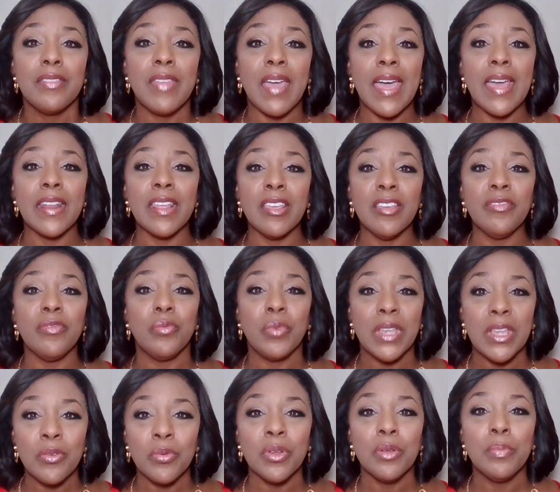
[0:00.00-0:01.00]
that if
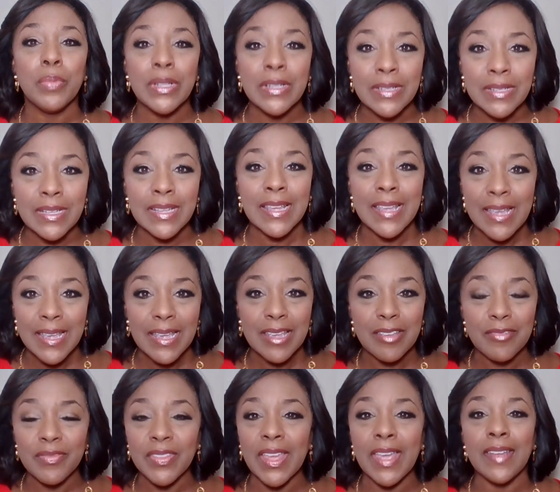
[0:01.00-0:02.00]
we will
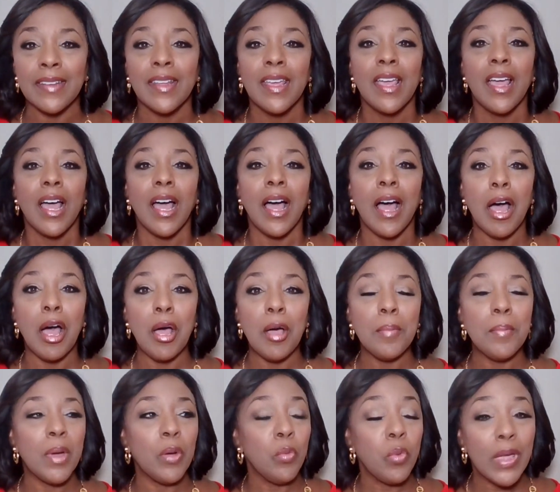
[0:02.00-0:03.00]
believe that um,